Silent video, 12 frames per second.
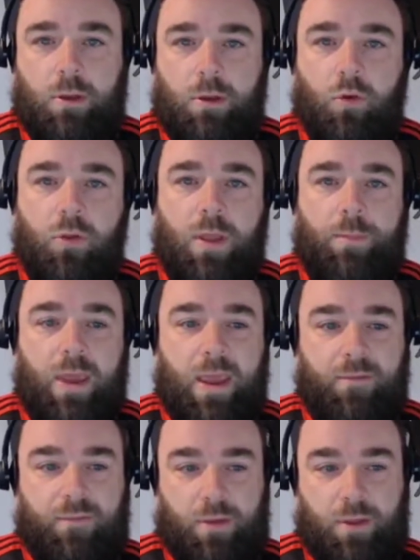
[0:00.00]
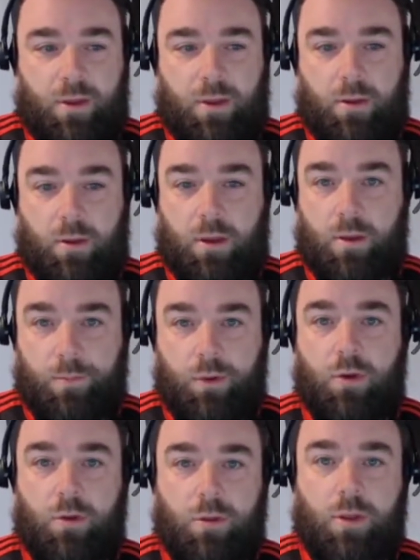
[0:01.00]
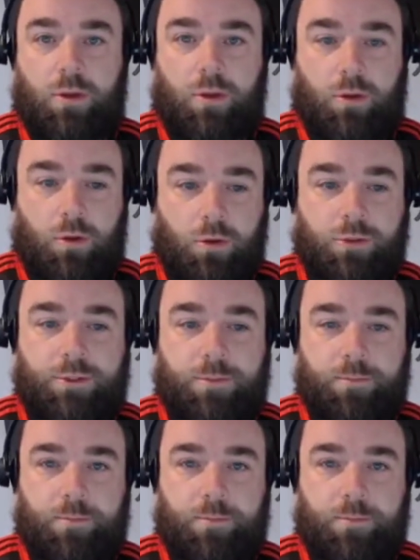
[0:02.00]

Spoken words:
You only pay for the compute that you use.